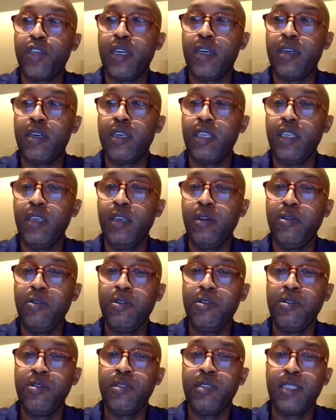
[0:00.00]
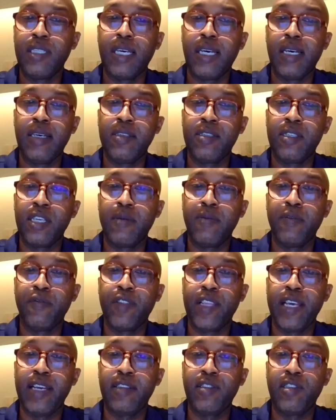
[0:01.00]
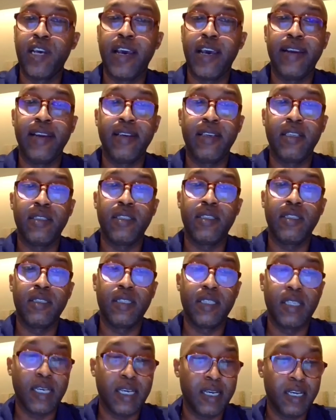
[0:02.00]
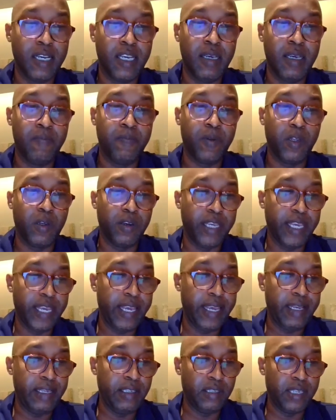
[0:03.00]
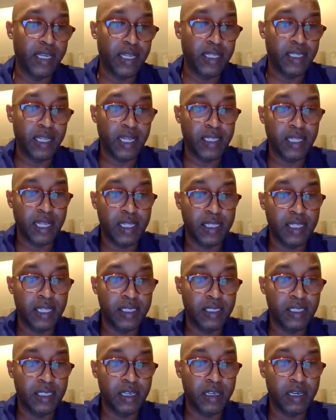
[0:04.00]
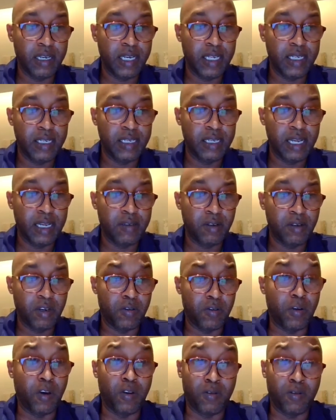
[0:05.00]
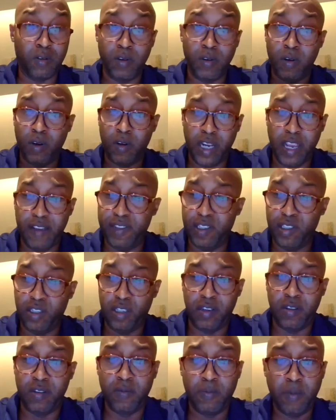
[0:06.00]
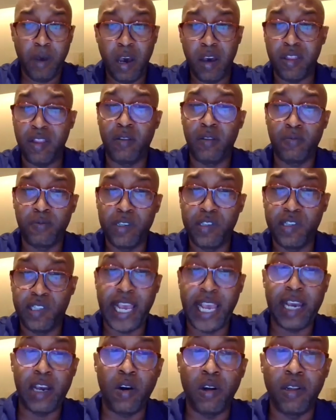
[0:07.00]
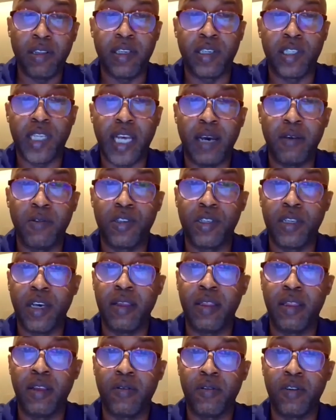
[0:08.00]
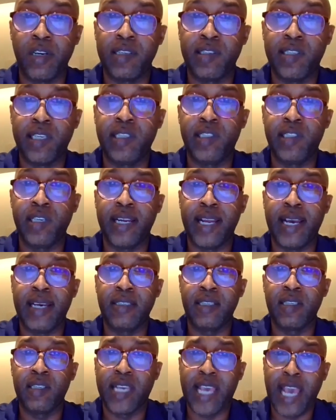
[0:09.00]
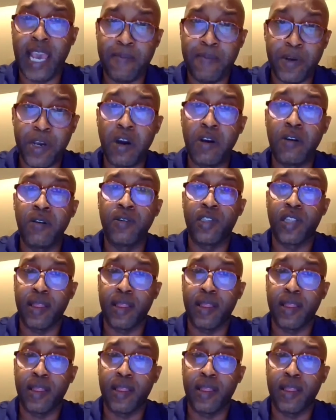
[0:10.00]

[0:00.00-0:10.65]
use some of their direct employees and or even other stakeholders outside the organization as a scapegoats and